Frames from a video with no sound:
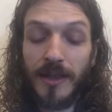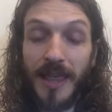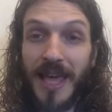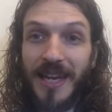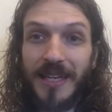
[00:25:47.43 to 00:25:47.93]

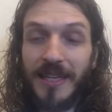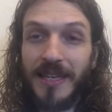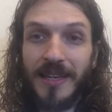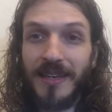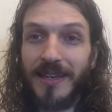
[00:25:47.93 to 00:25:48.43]

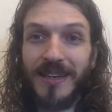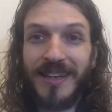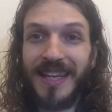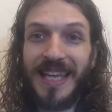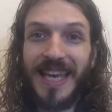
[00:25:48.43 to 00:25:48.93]
didn't
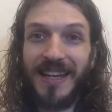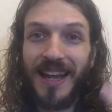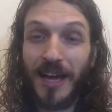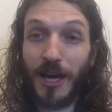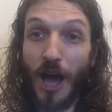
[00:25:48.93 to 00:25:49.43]
get
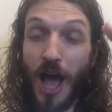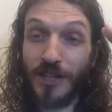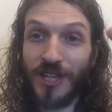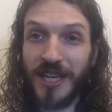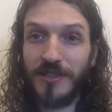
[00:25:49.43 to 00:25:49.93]
a
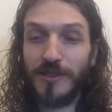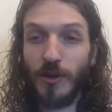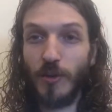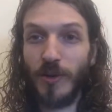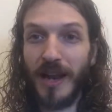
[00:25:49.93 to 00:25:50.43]
conscience
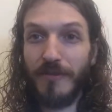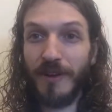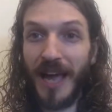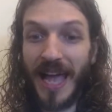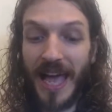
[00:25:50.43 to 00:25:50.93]
or
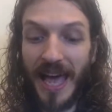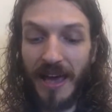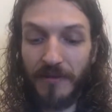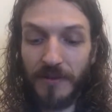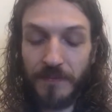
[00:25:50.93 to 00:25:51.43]
whatever I
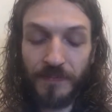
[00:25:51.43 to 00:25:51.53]
have.